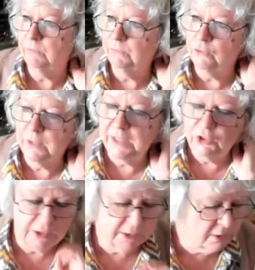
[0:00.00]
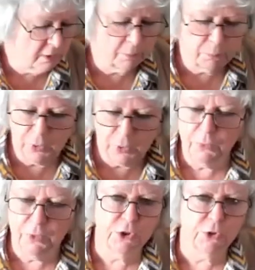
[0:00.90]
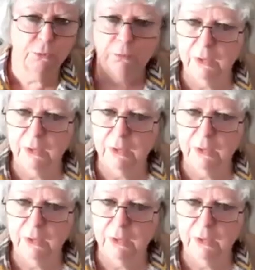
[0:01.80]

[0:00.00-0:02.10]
filtration is not appropriate to